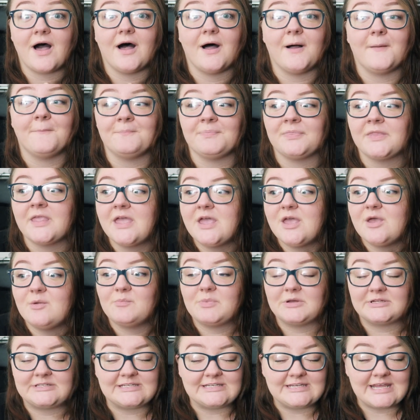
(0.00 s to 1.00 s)
Um,
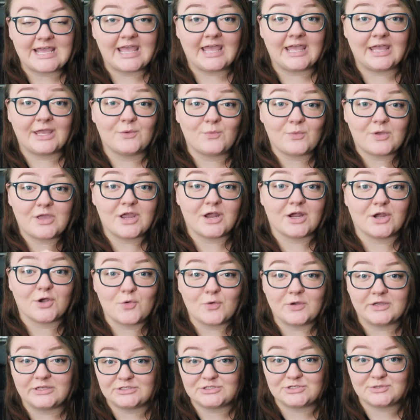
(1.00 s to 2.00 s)
but today we are
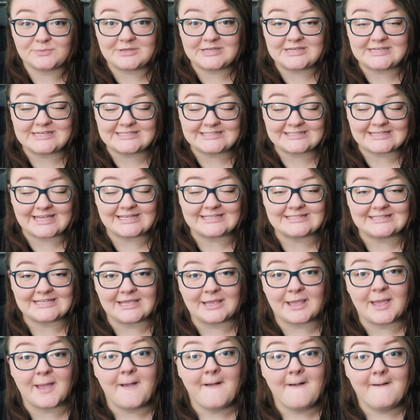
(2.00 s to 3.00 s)
going to be
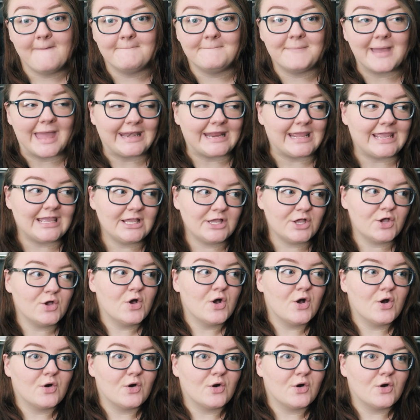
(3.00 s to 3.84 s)
discussing bedding